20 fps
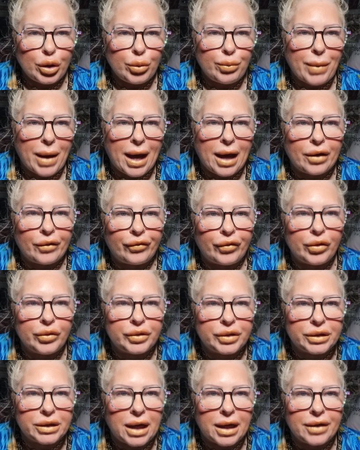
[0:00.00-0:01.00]
bag through
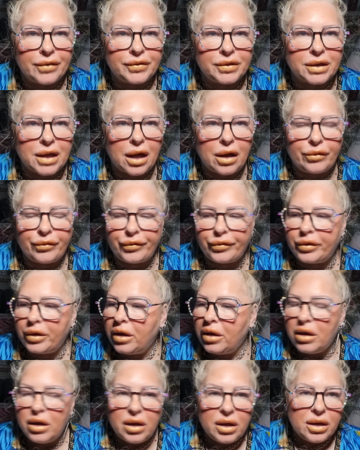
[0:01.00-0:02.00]
today of stuff.
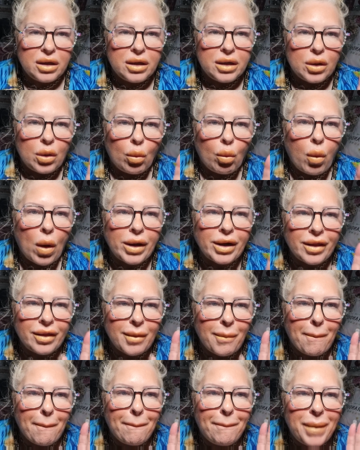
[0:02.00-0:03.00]
One of
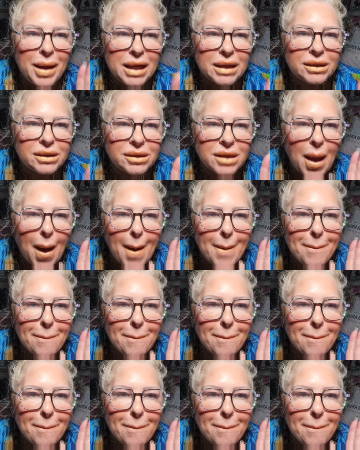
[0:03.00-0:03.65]
the best